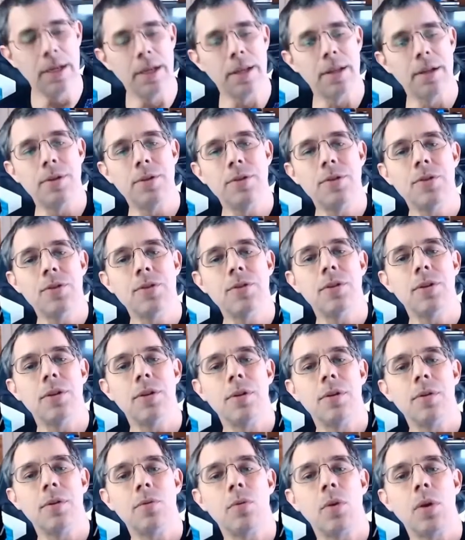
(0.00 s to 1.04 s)
like just
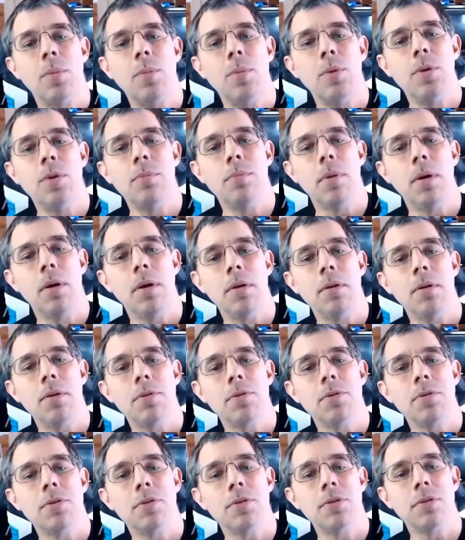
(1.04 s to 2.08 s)
little Ramune
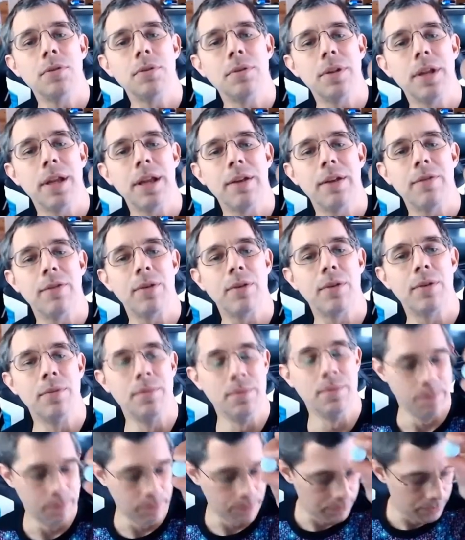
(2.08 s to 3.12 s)
balls. They have a
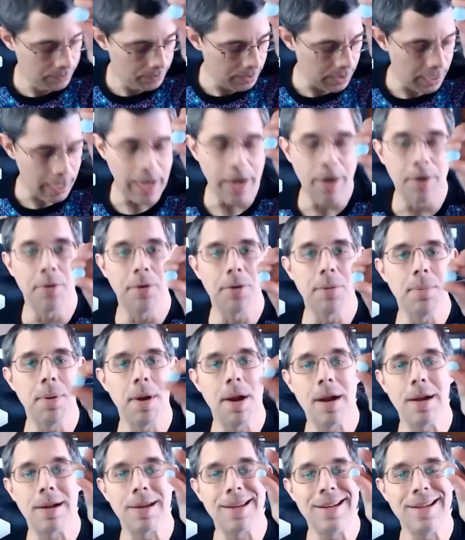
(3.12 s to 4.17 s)
airy
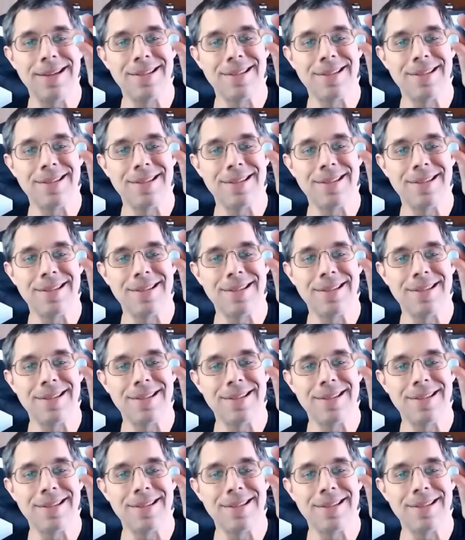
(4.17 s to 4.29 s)
pocket